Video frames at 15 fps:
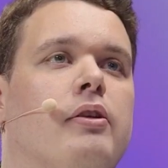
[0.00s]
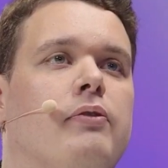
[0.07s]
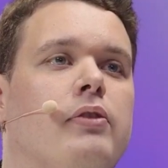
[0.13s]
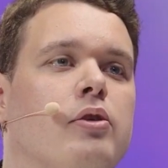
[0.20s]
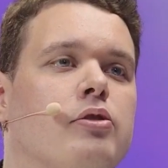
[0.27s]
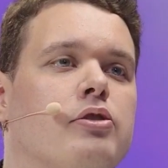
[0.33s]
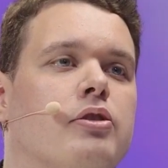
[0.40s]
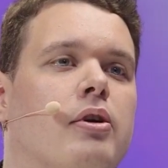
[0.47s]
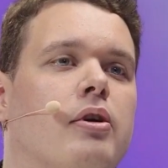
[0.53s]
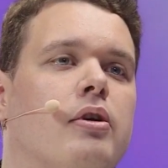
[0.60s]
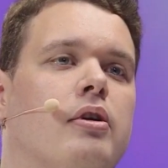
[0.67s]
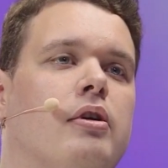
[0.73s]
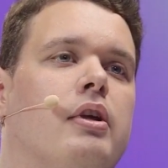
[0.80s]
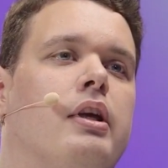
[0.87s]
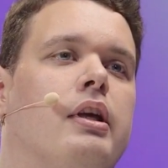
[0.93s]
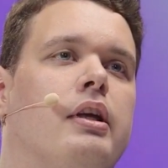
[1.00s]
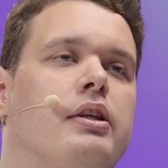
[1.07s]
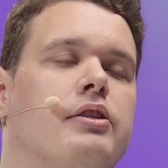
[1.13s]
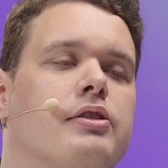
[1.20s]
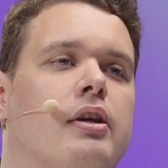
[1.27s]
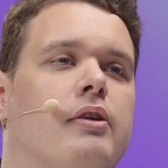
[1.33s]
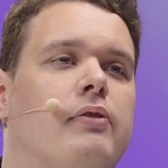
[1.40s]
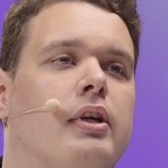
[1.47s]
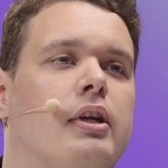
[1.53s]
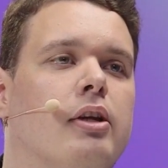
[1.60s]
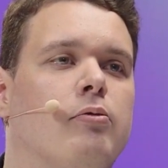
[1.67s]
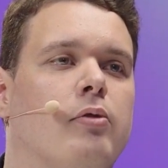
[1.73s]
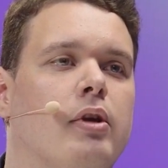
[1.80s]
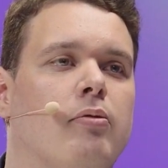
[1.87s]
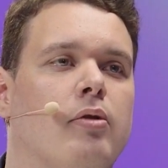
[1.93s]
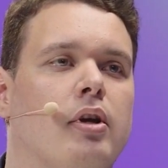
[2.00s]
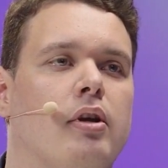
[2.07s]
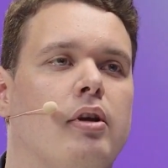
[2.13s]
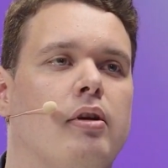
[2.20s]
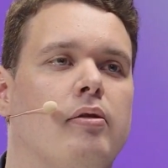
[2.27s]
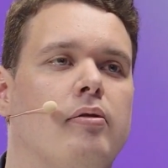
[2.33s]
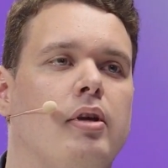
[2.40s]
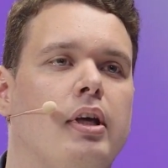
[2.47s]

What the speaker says: the future. It's something that we will